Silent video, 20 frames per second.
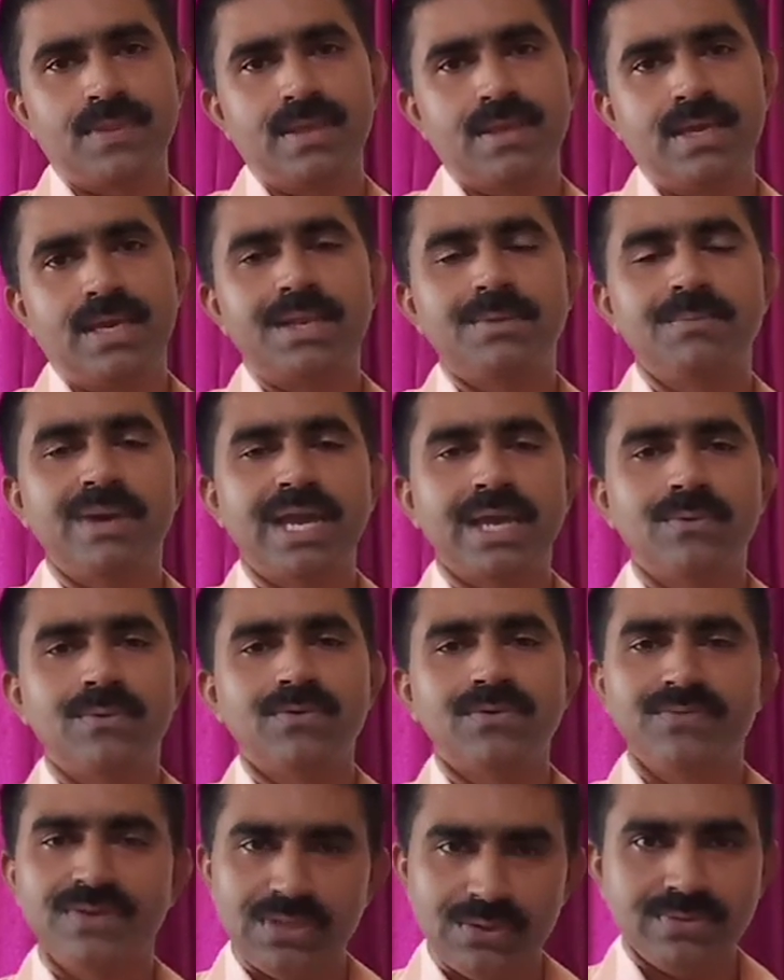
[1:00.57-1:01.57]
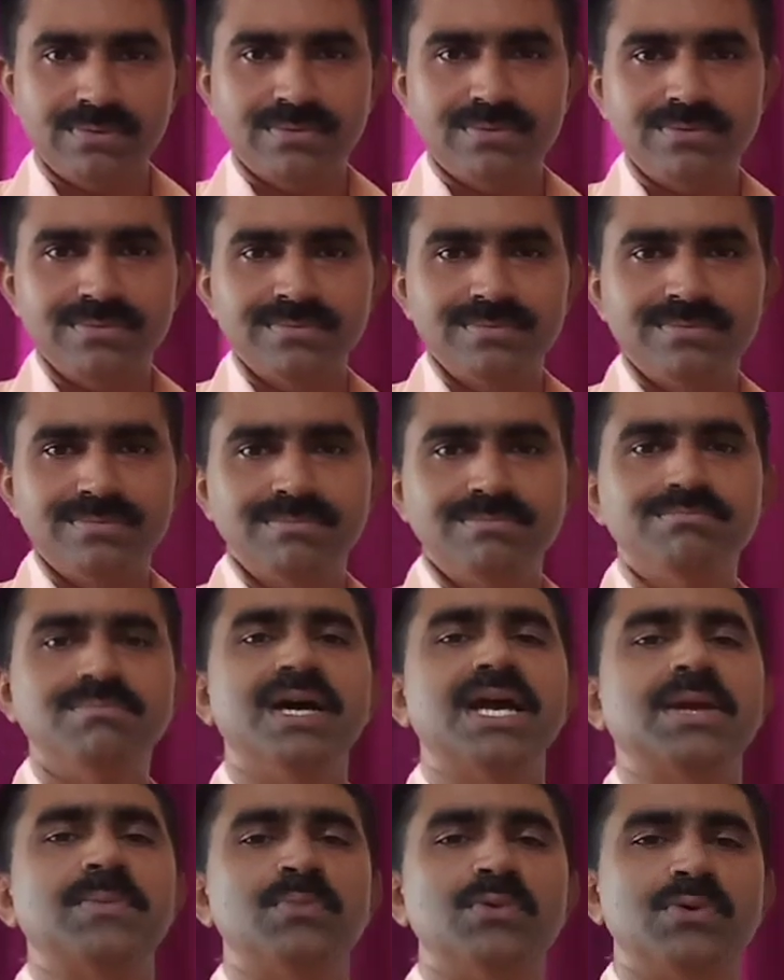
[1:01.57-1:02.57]
And the backbone, we know,
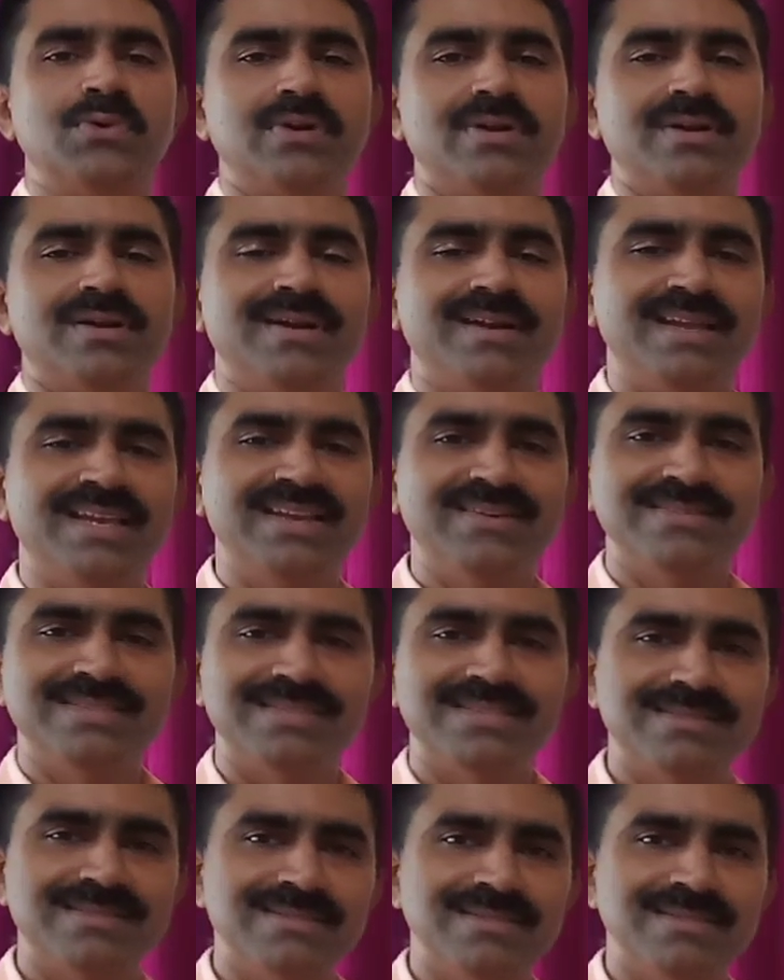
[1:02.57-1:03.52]
backbone gives